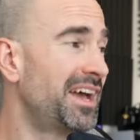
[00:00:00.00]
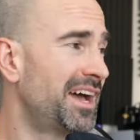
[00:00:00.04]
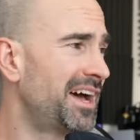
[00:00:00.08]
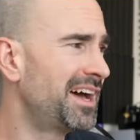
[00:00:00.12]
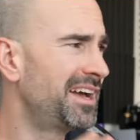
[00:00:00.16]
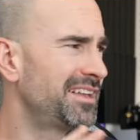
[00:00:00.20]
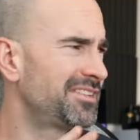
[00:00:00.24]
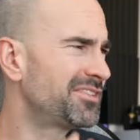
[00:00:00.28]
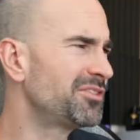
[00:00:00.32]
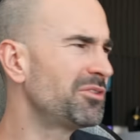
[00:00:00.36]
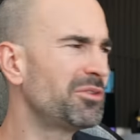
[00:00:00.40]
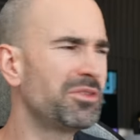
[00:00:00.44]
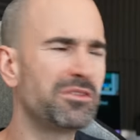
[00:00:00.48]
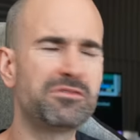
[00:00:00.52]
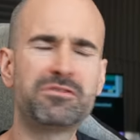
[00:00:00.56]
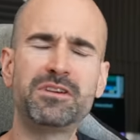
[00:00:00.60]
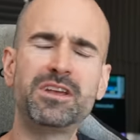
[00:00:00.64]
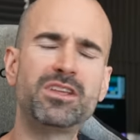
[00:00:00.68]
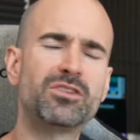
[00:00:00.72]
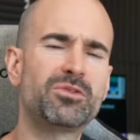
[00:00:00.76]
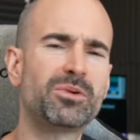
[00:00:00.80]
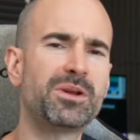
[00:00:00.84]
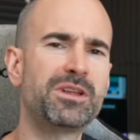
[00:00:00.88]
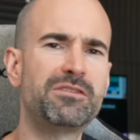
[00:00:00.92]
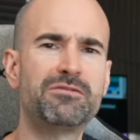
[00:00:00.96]
Uh, it's not the
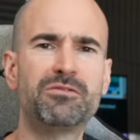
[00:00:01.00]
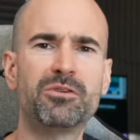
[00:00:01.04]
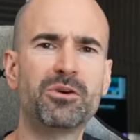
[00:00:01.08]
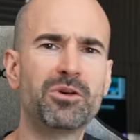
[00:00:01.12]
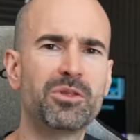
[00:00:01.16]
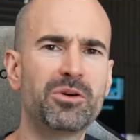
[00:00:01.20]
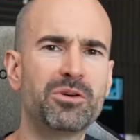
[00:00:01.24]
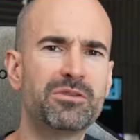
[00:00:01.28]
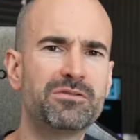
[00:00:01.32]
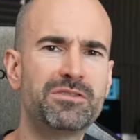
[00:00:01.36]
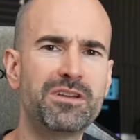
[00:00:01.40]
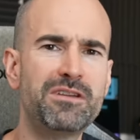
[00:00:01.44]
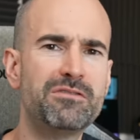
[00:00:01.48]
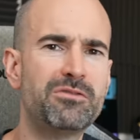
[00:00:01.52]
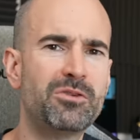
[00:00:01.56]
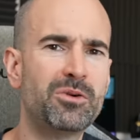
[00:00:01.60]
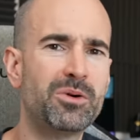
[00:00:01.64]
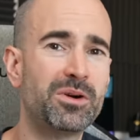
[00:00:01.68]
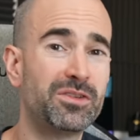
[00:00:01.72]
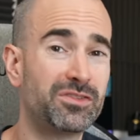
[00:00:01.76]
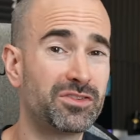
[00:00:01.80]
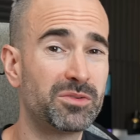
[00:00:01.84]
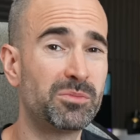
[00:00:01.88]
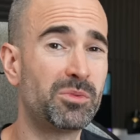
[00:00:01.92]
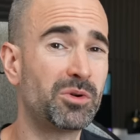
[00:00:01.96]
V24 though, Vivo
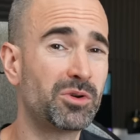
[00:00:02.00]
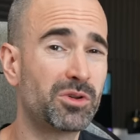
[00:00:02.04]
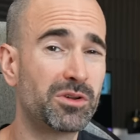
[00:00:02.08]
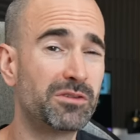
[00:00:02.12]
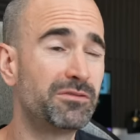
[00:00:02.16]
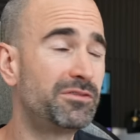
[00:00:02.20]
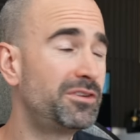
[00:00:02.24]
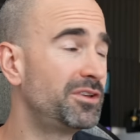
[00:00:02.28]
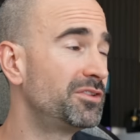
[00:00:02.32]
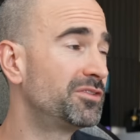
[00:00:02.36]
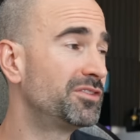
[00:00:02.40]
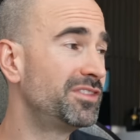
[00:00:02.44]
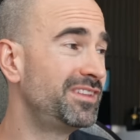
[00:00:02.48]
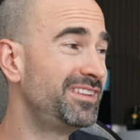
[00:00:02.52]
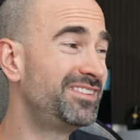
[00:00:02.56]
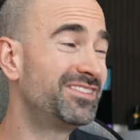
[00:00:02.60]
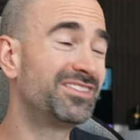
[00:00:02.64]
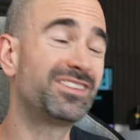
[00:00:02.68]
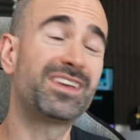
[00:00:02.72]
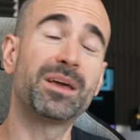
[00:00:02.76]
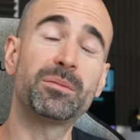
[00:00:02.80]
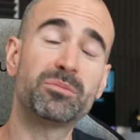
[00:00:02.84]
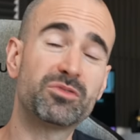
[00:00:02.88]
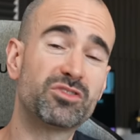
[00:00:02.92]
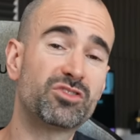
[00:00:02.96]
has somewhat confusingly
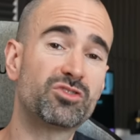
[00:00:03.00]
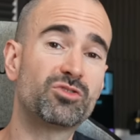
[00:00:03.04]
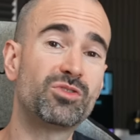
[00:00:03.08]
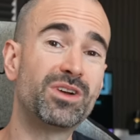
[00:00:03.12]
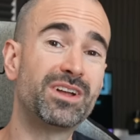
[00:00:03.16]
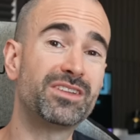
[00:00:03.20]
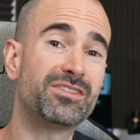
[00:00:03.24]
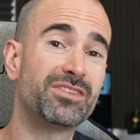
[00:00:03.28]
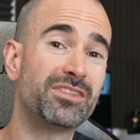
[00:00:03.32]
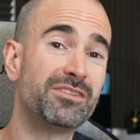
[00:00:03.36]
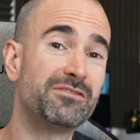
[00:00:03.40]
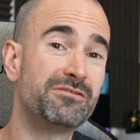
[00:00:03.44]
skipped straight to